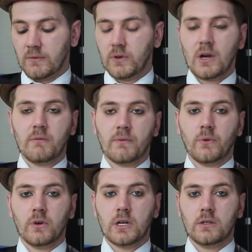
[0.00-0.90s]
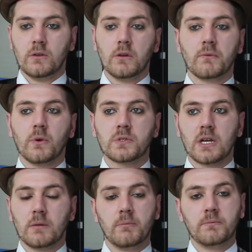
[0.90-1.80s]
if you don't have your phone on you or your phone's
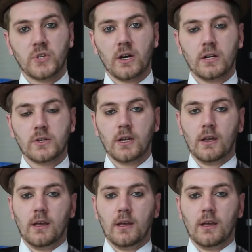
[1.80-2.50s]
out of charge